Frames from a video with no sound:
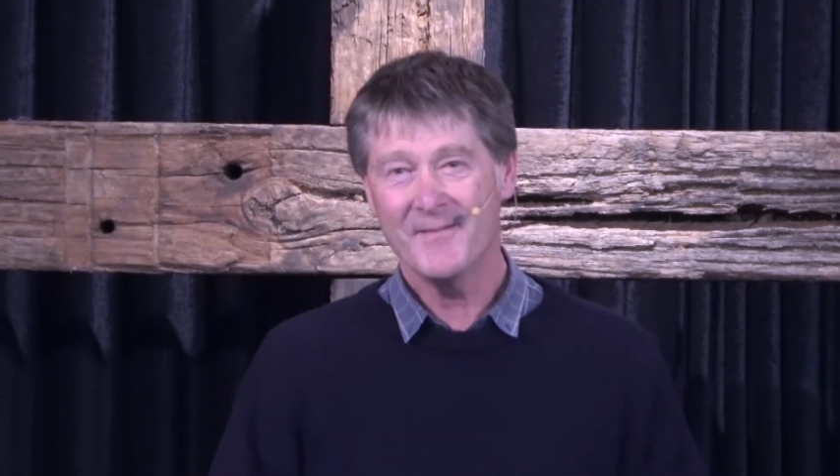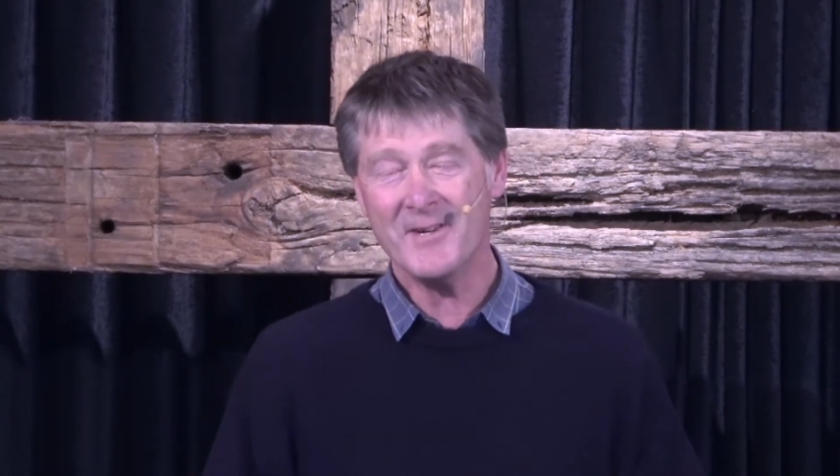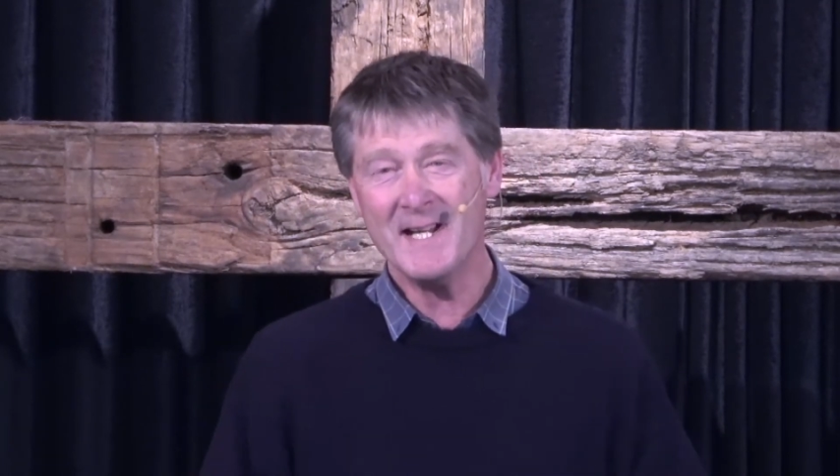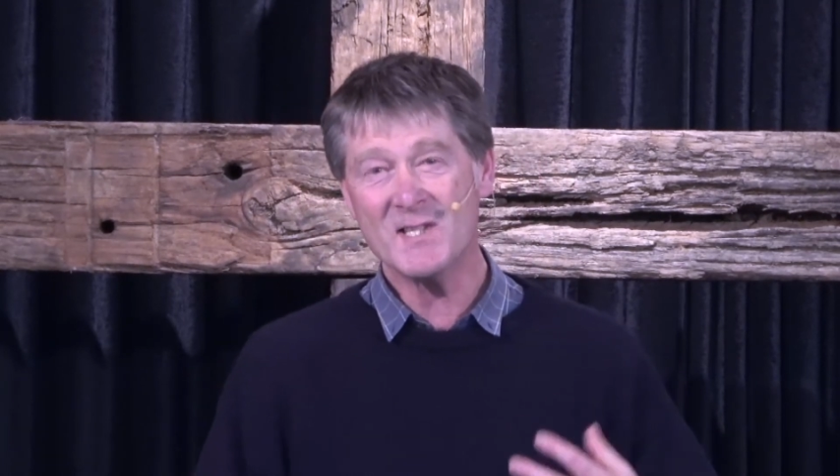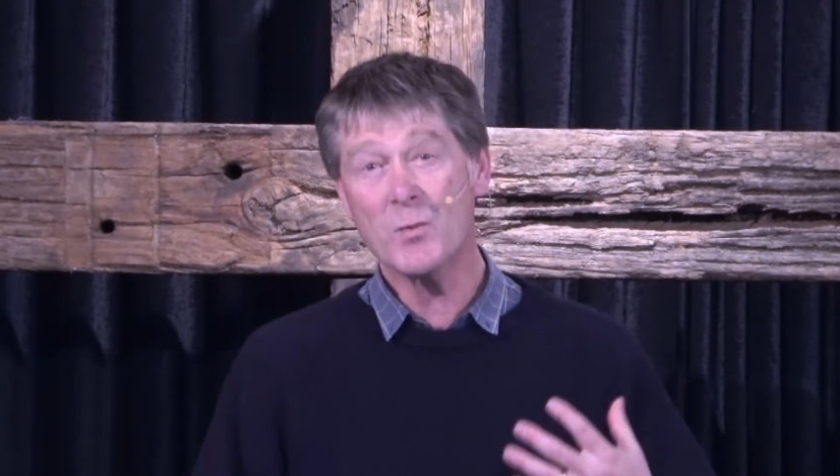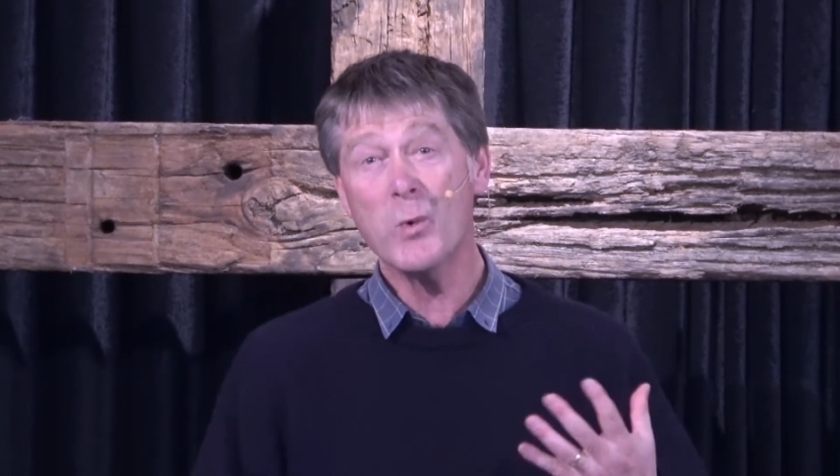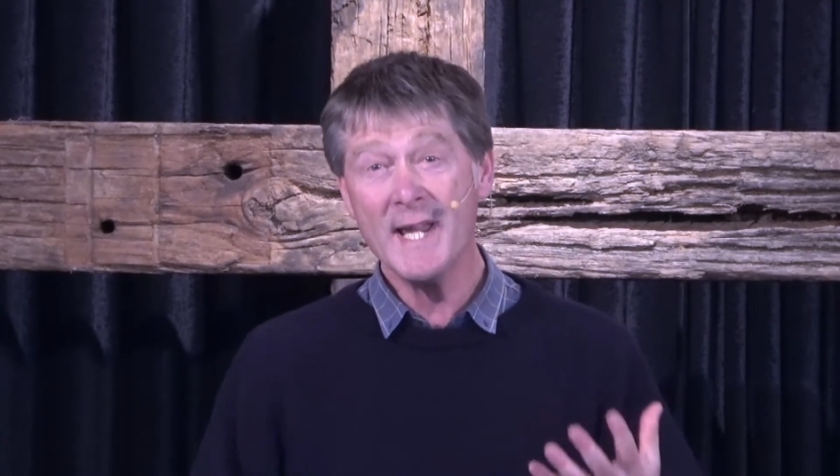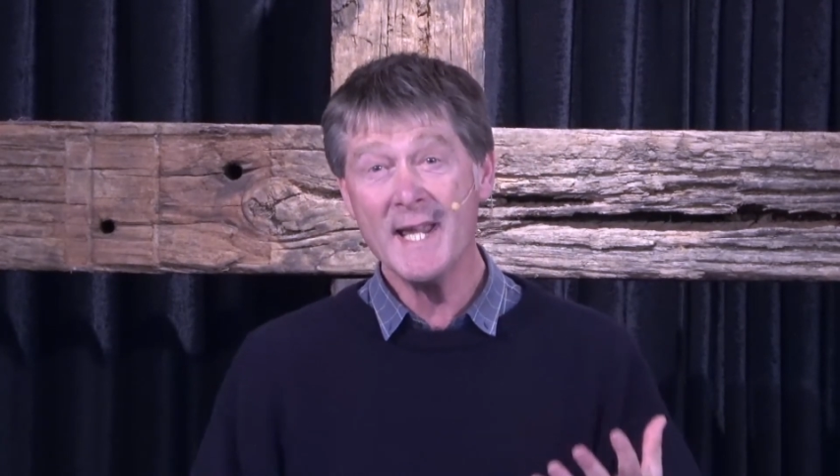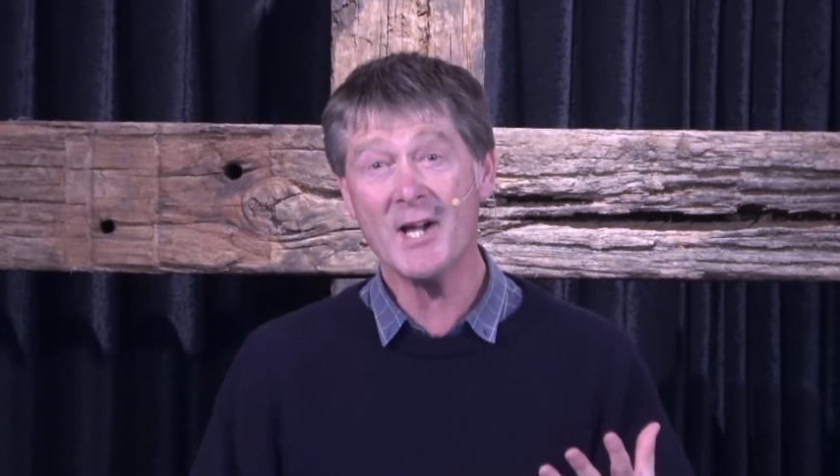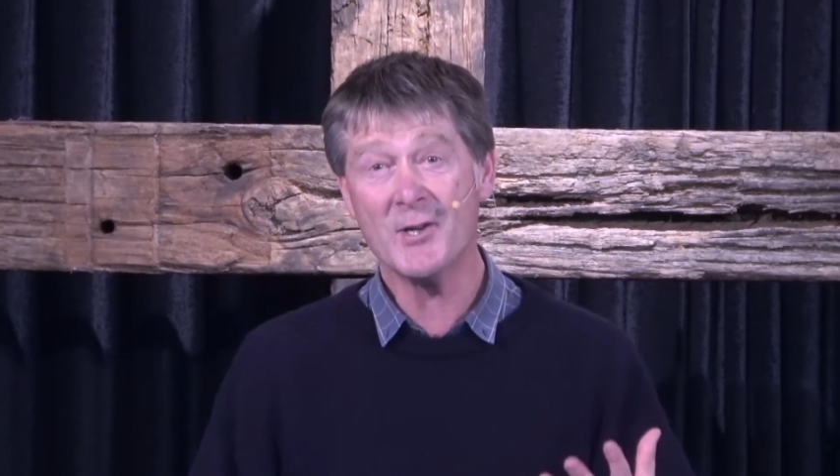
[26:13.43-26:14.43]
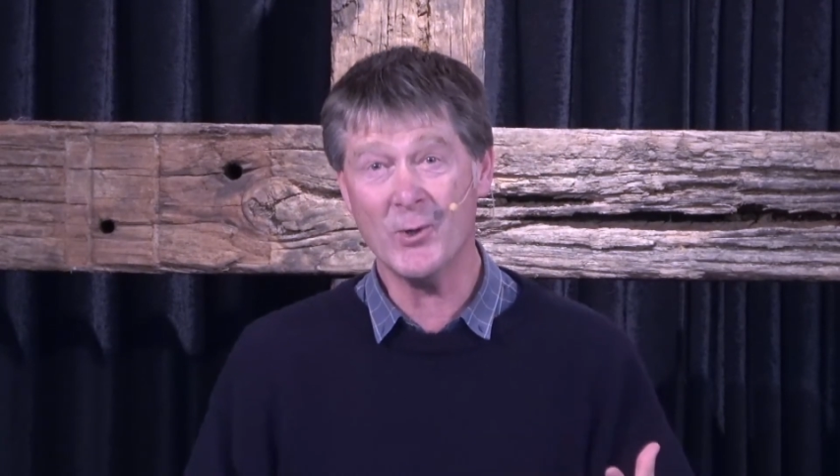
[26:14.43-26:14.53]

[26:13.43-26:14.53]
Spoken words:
friends, we are